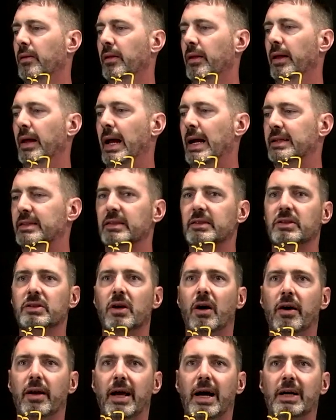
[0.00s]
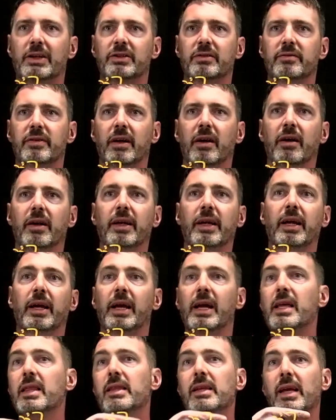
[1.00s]
X is not actually varying
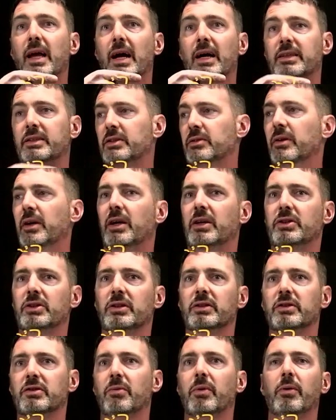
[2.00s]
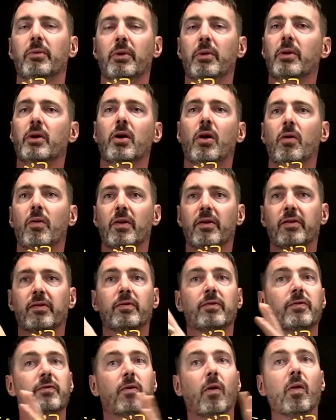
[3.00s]
in the x direction, so we would call this
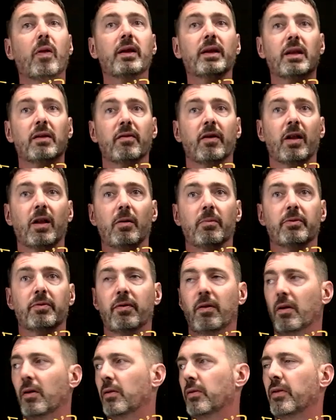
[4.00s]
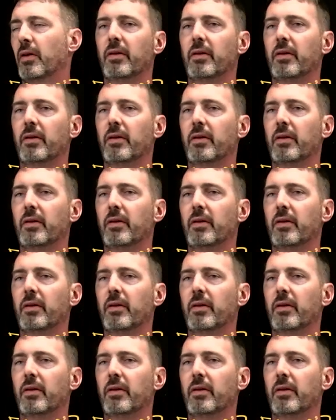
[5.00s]
fully developed flow.